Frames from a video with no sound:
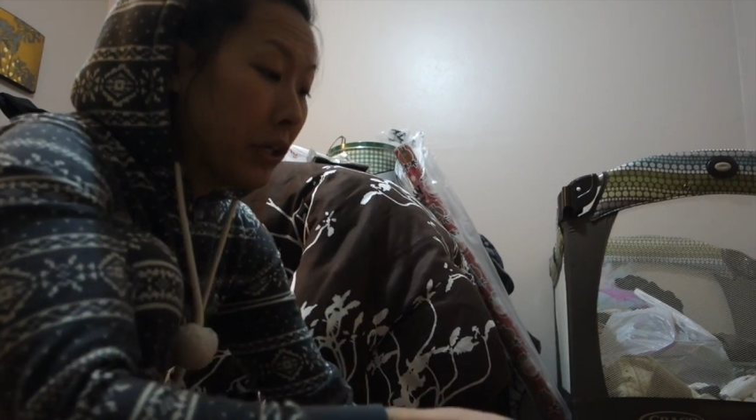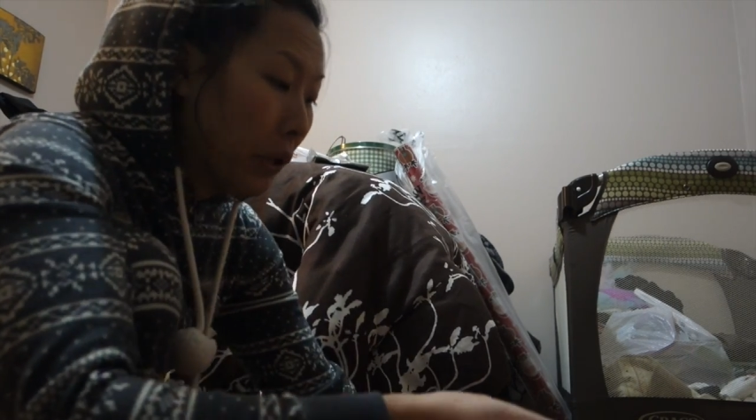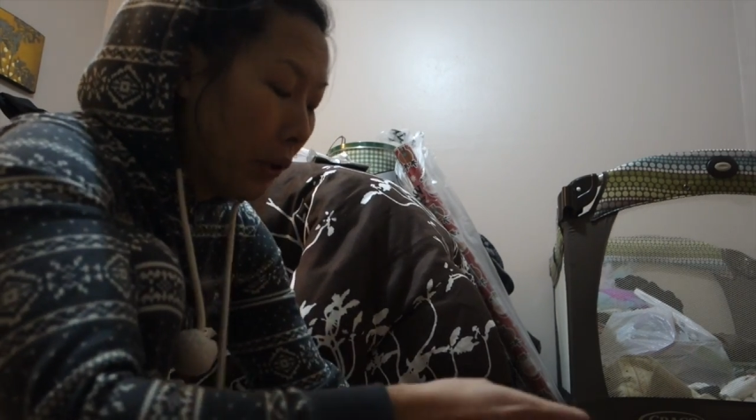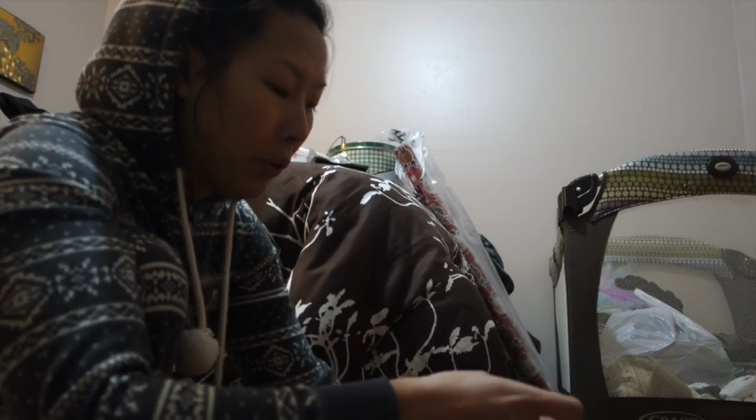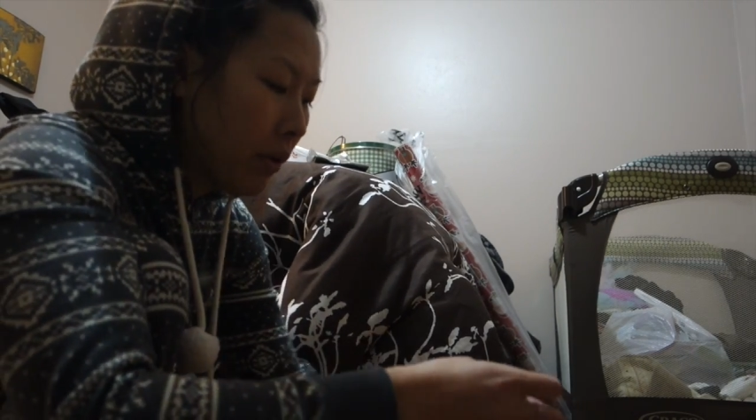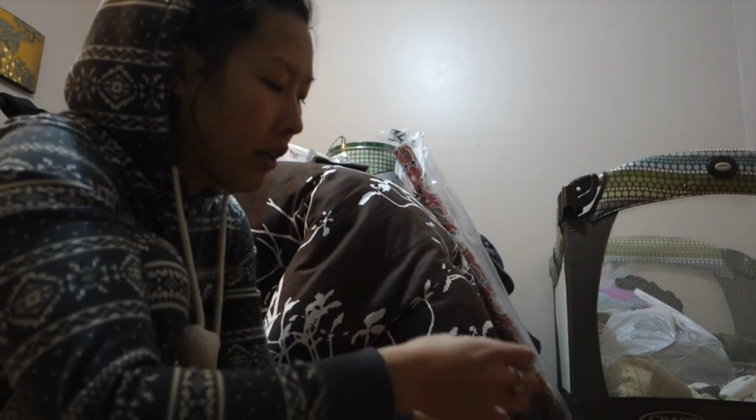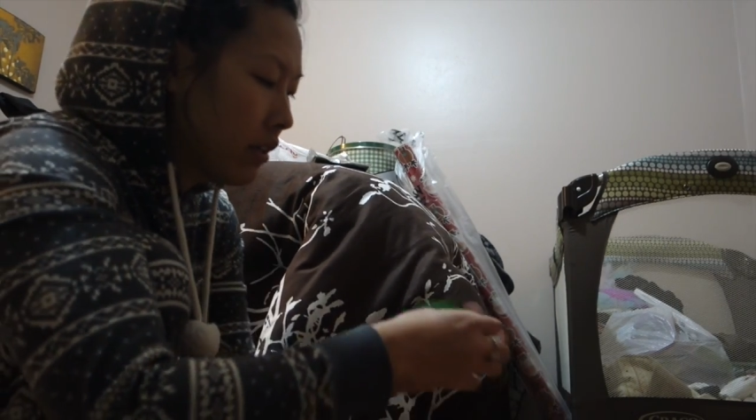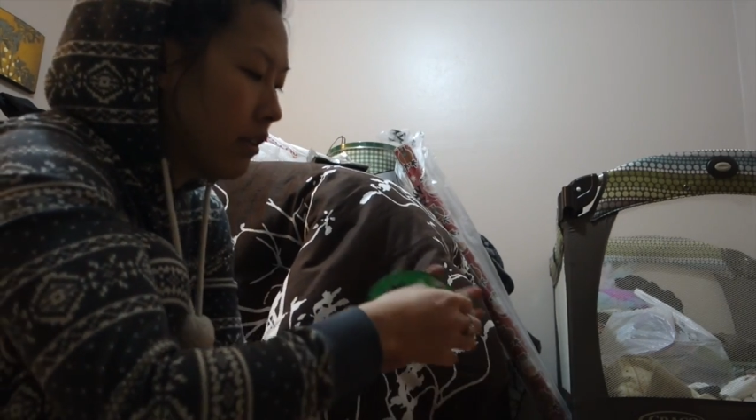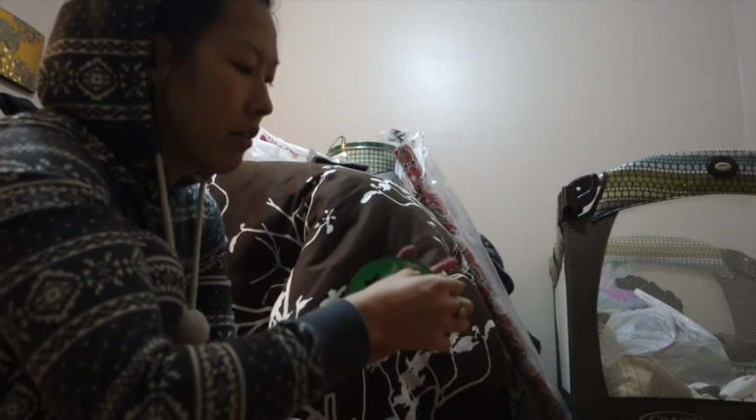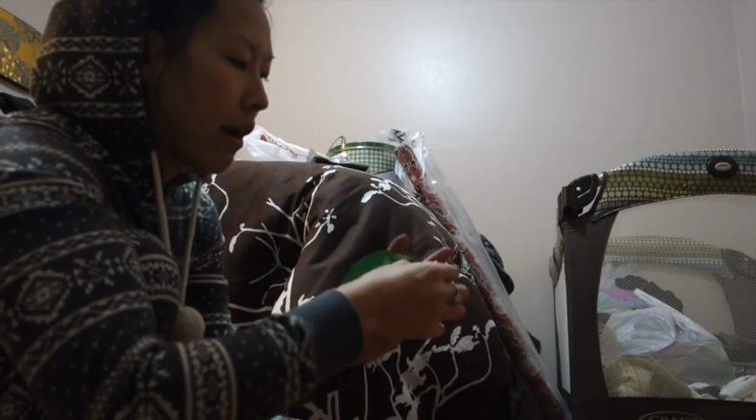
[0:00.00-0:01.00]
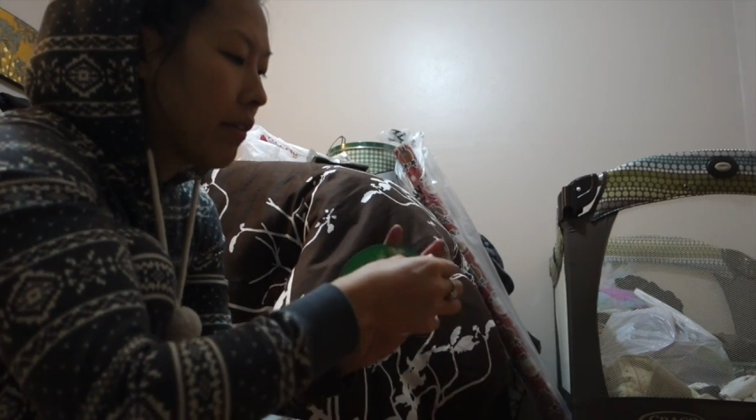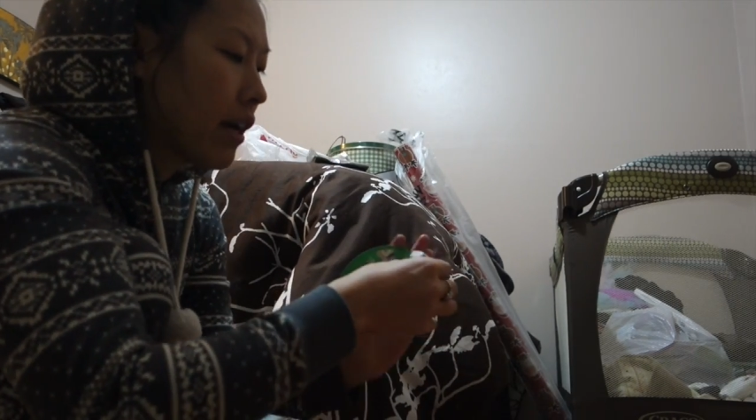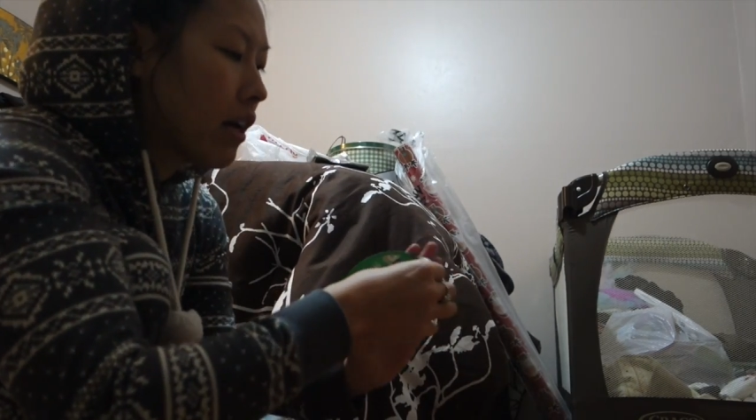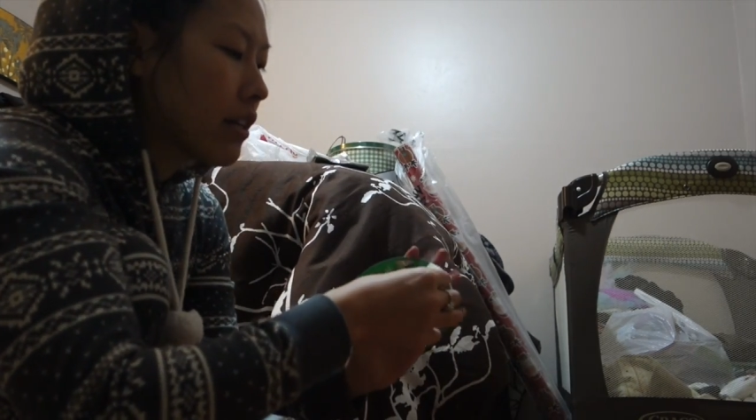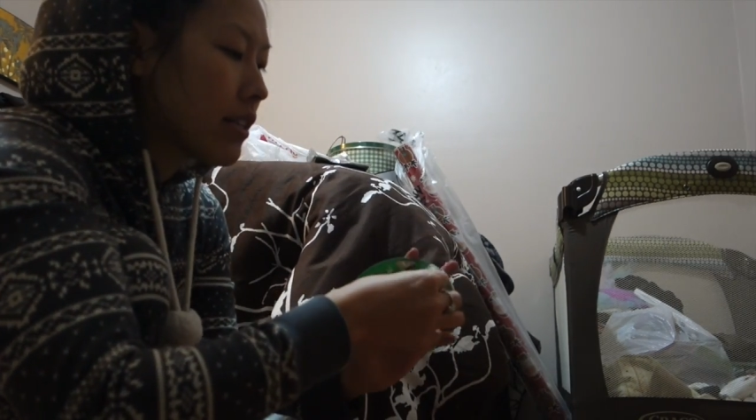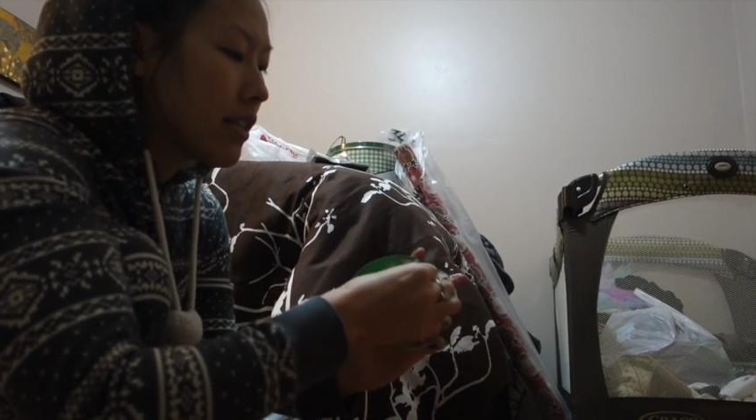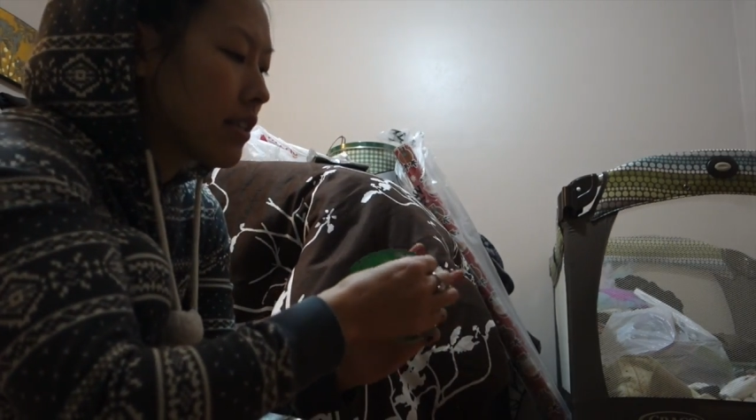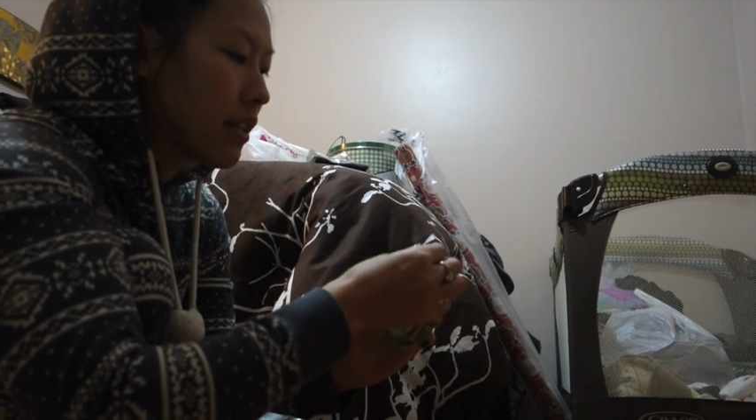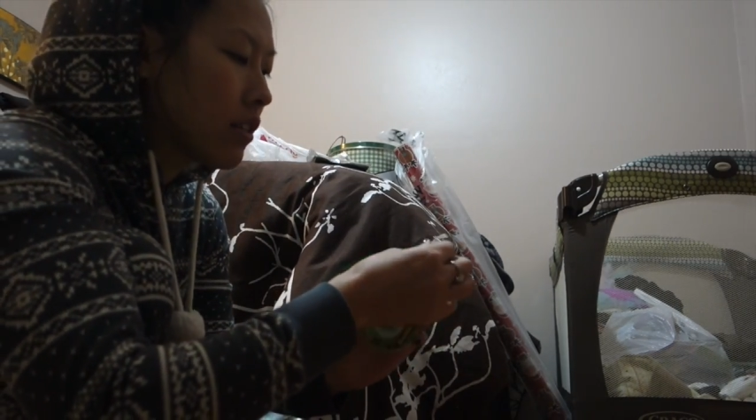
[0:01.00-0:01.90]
No. So every holiday season I